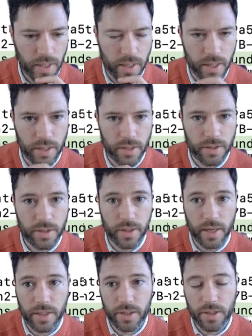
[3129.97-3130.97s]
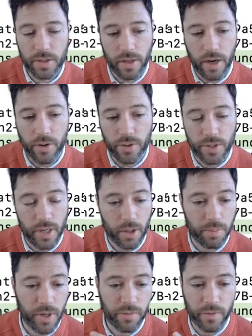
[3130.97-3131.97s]
and that's how you set
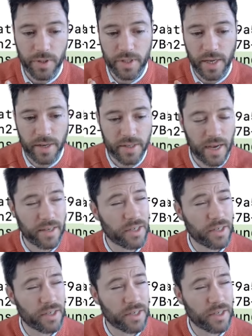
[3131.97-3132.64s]
up inference. And as